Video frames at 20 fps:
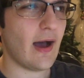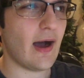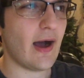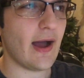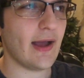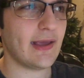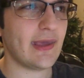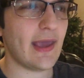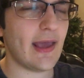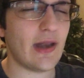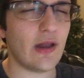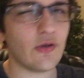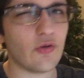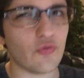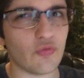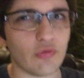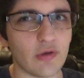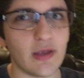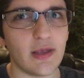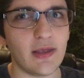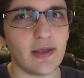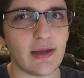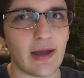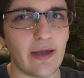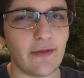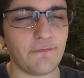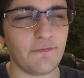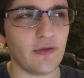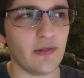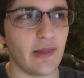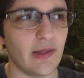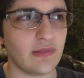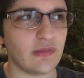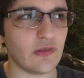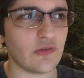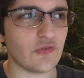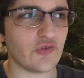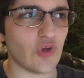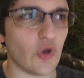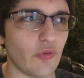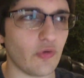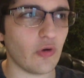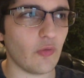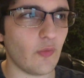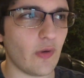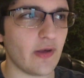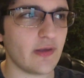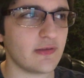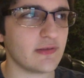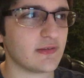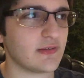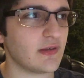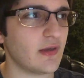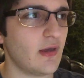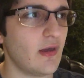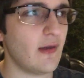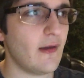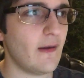I can't agree. I feel like the Joker was.